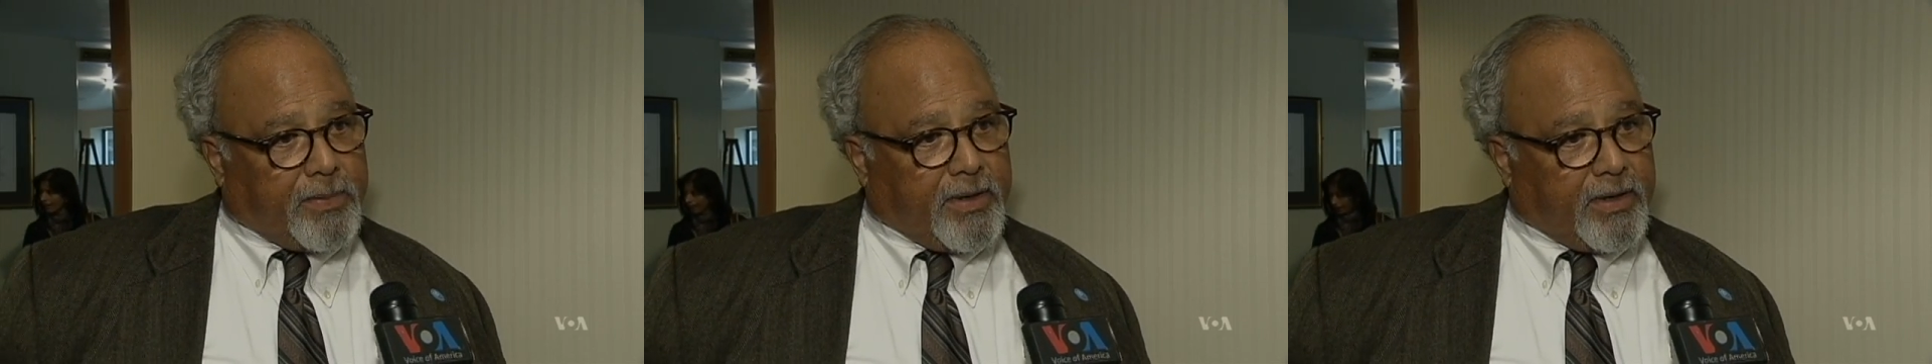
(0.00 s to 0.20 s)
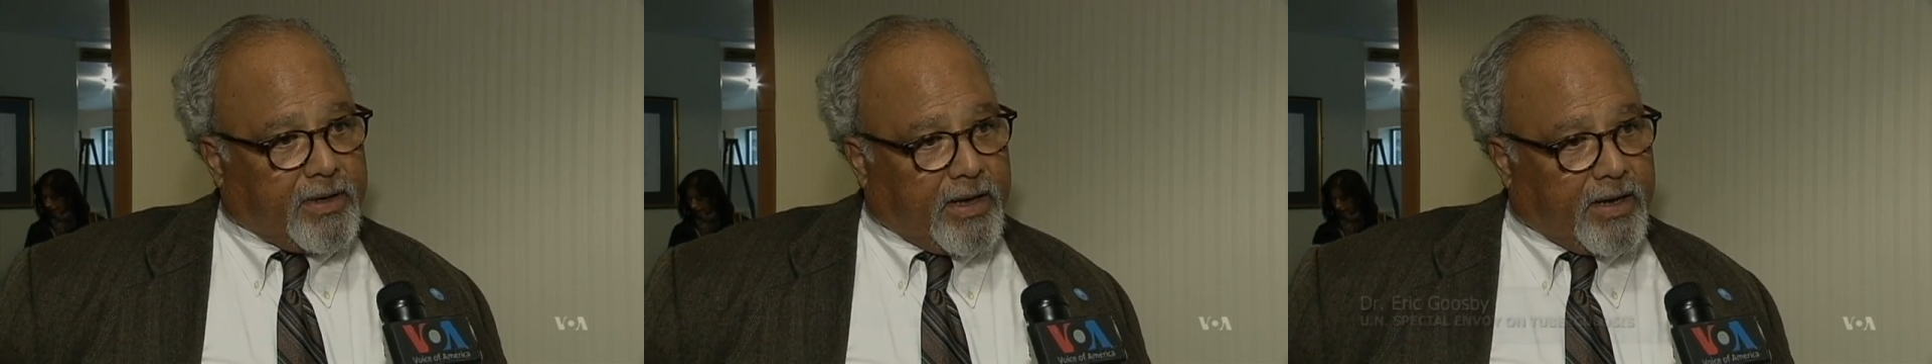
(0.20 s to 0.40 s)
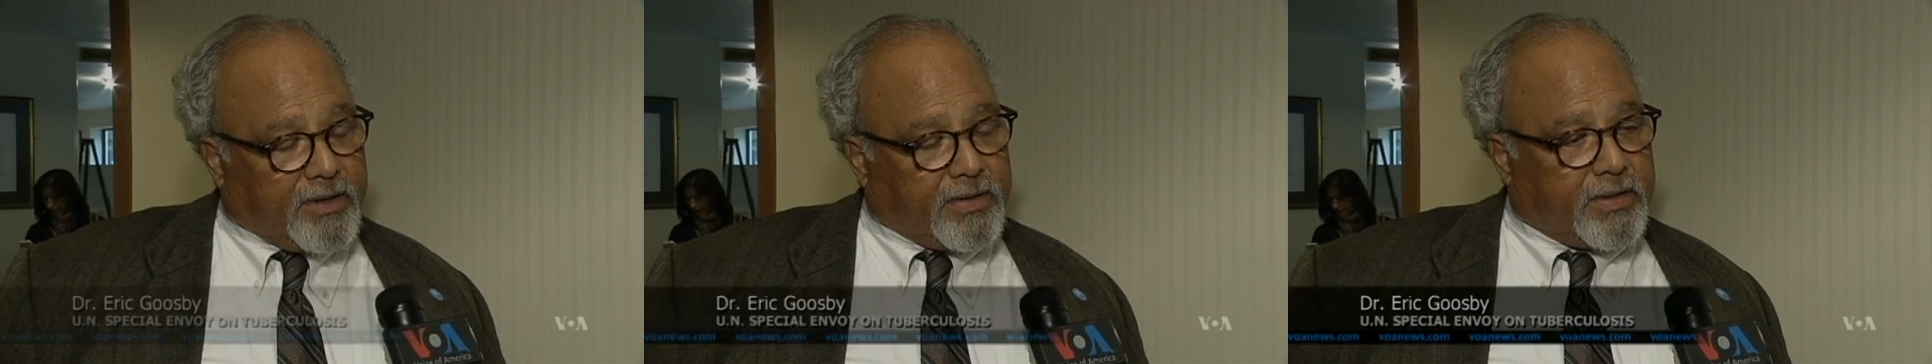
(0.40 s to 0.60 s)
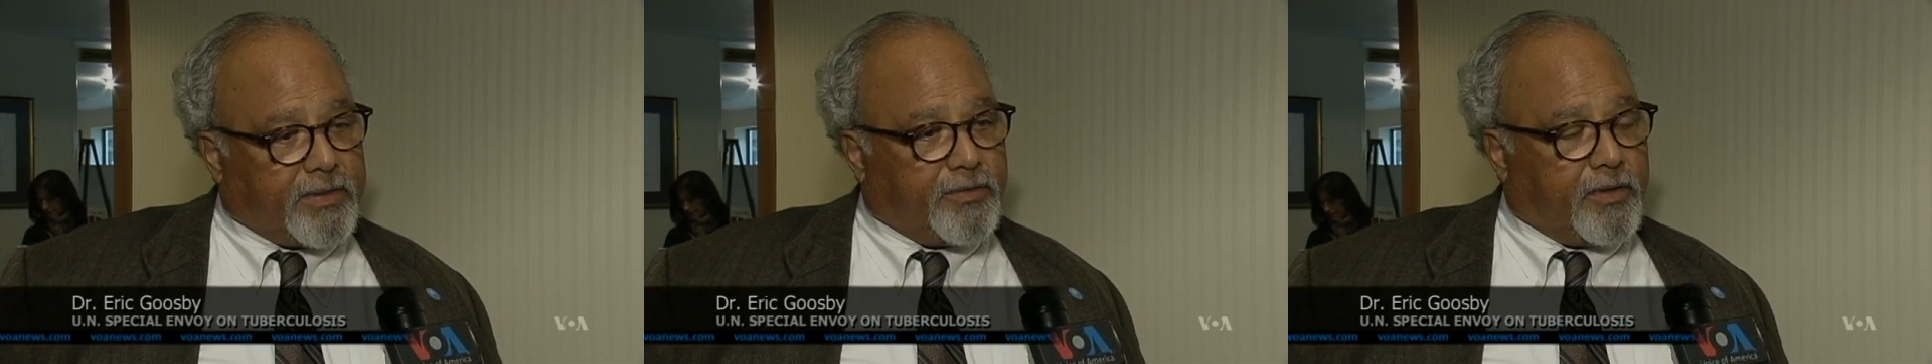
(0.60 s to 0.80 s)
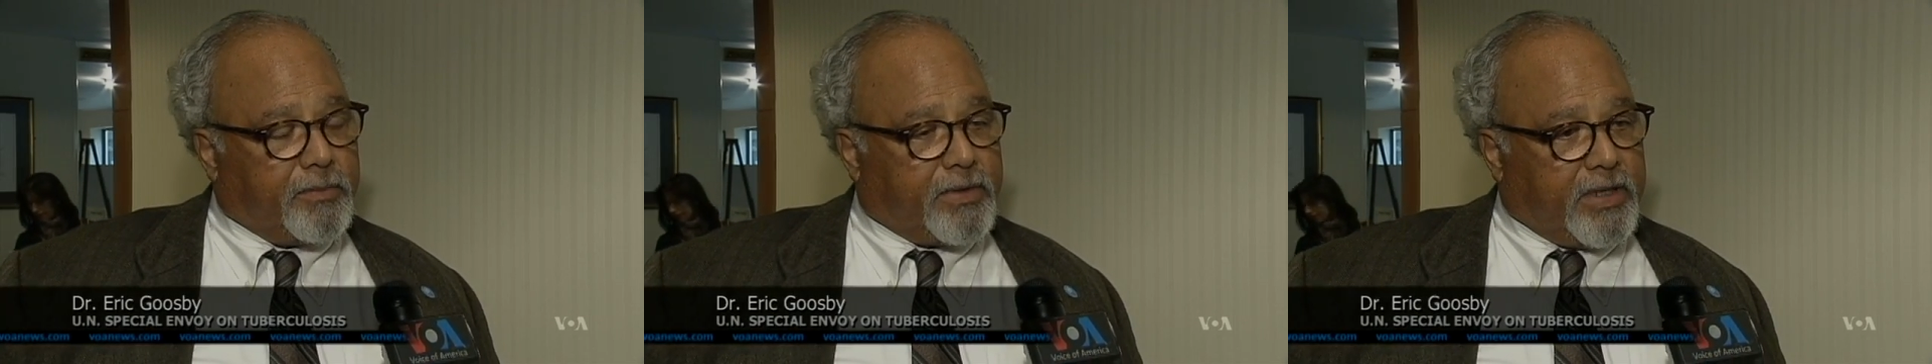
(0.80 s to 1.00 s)
in deaths
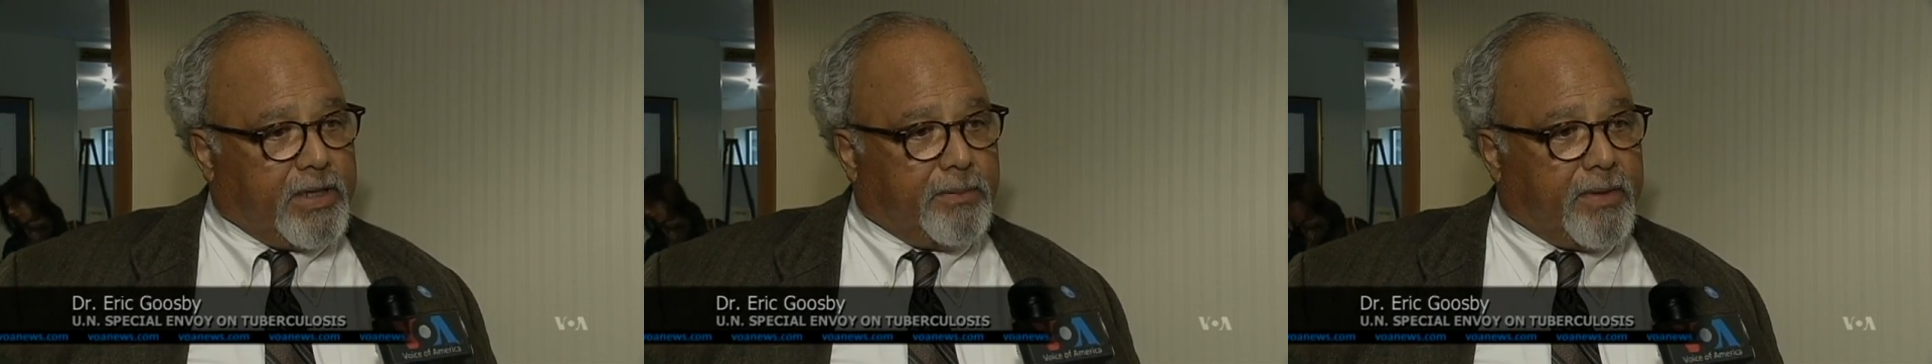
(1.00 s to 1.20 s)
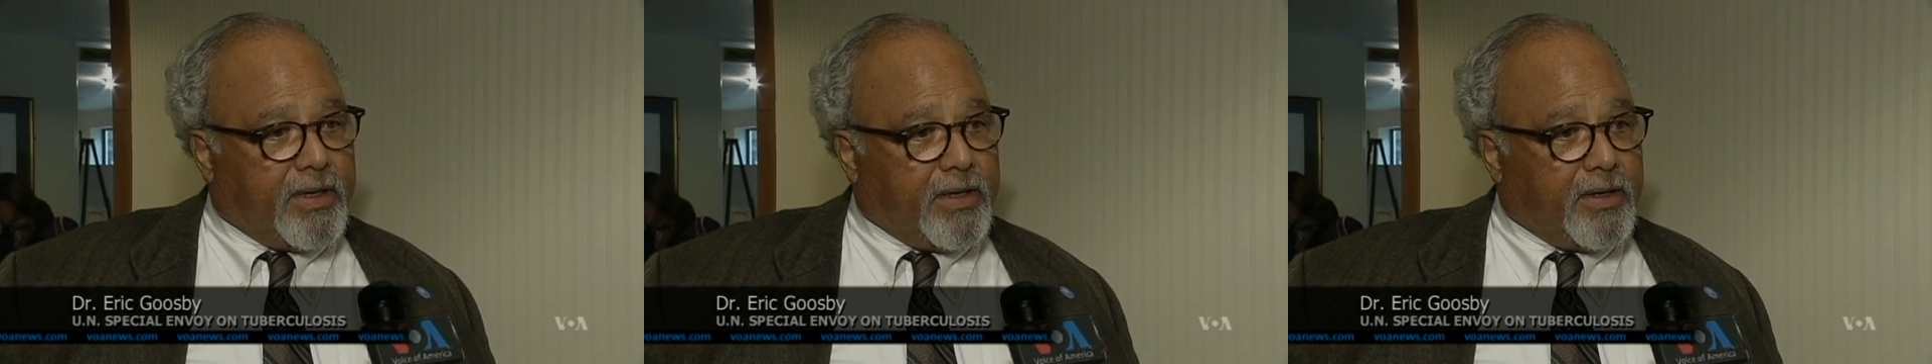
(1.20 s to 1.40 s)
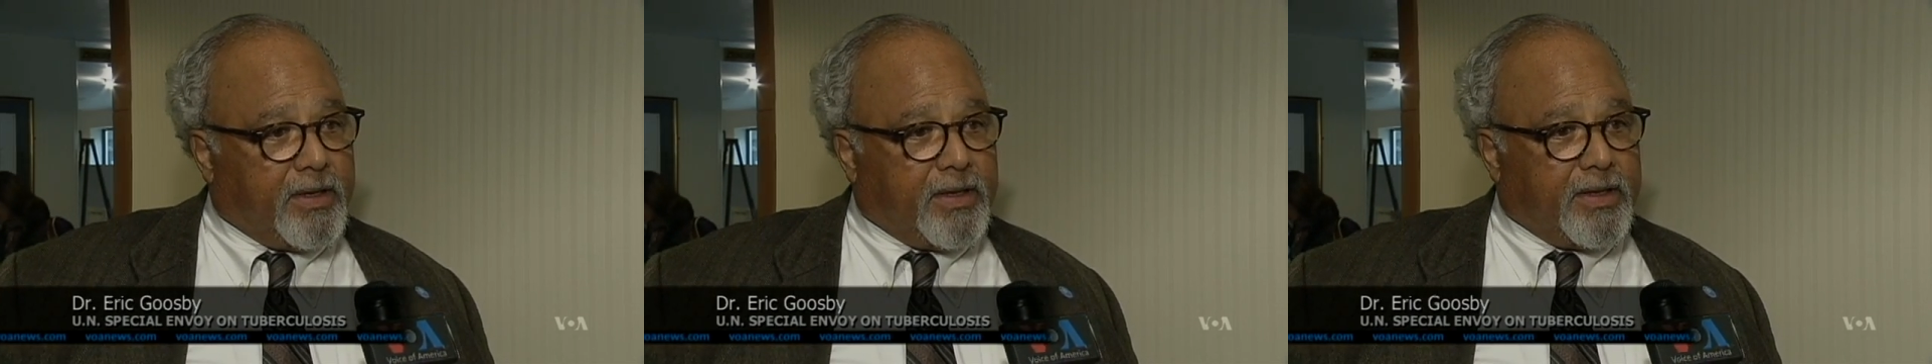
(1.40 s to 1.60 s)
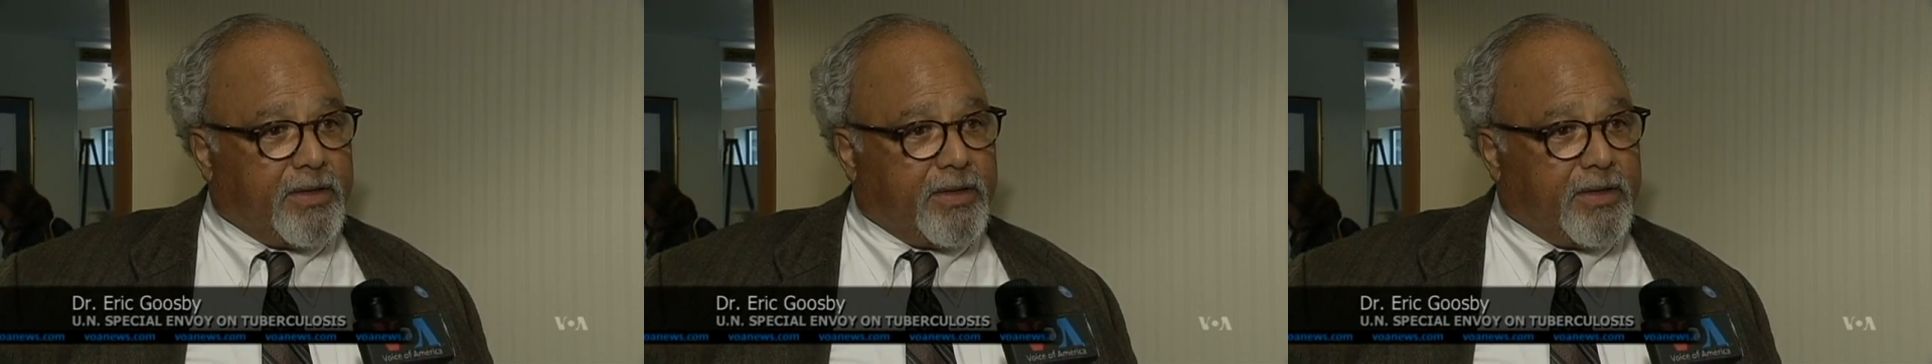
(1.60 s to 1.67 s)
from T B